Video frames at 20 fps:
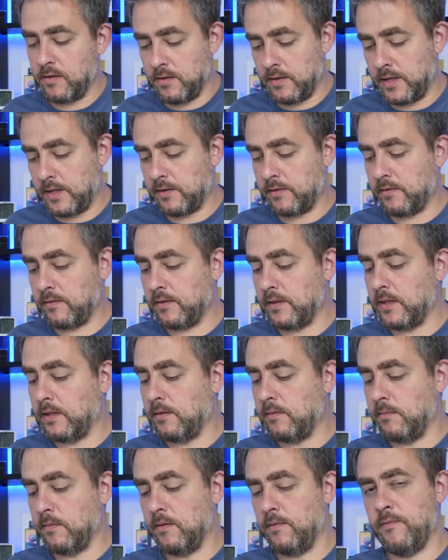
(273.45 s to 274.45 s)
That's
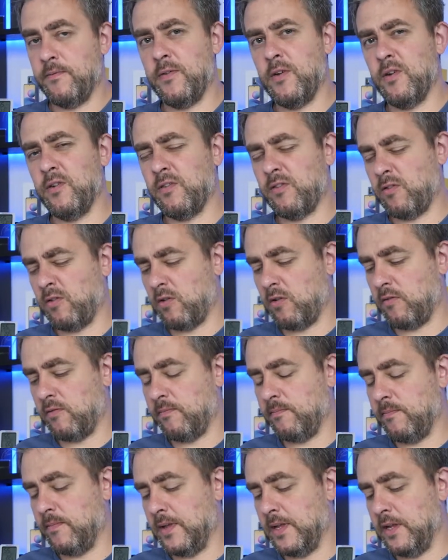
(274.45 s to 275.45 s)
the first sort
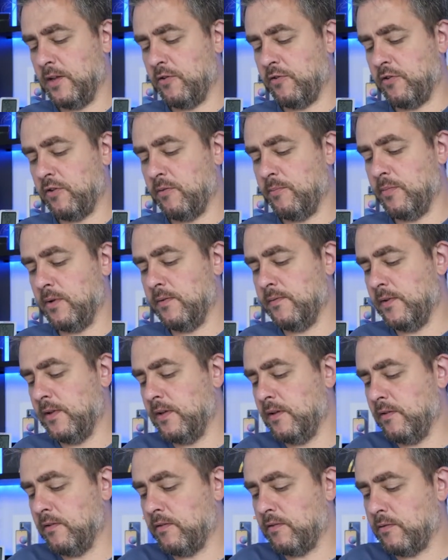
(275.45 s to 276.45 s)
of issue, but if you're
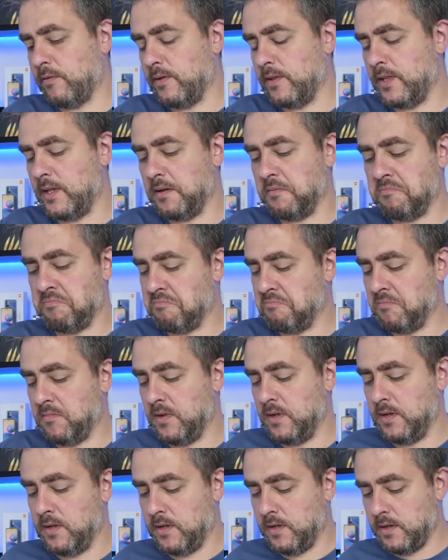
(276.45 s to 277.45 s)
used to it then it
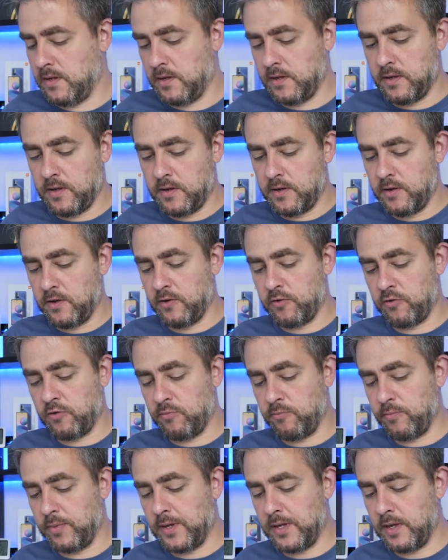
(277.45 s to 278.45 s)

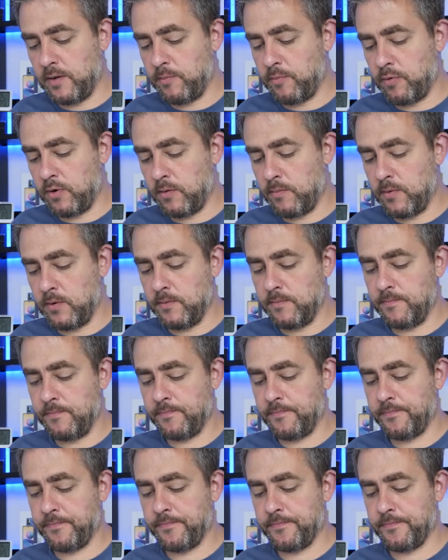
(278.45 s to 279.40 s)
shouldn't be a problem.